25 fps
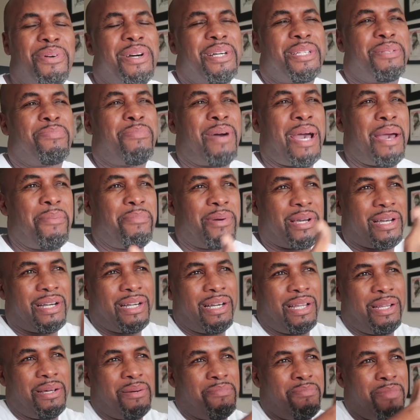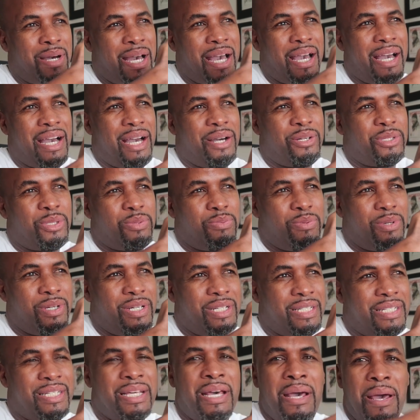was Mike McCollum. My house
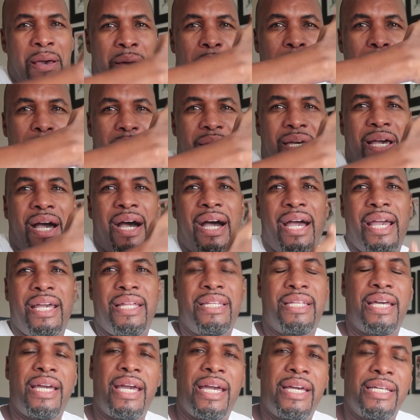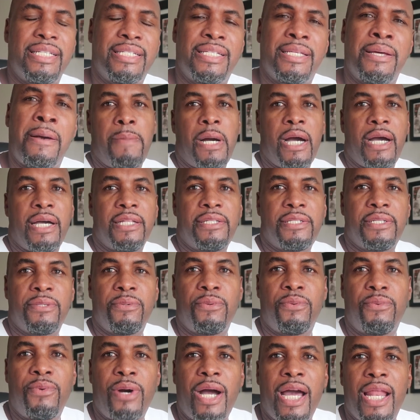was behind his. But
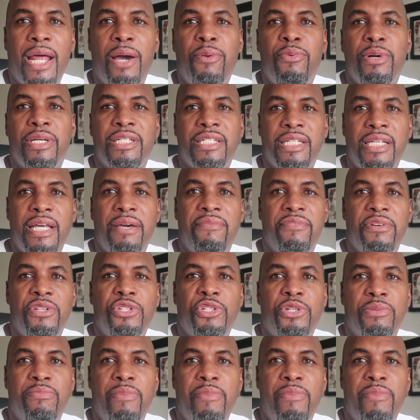while I was living in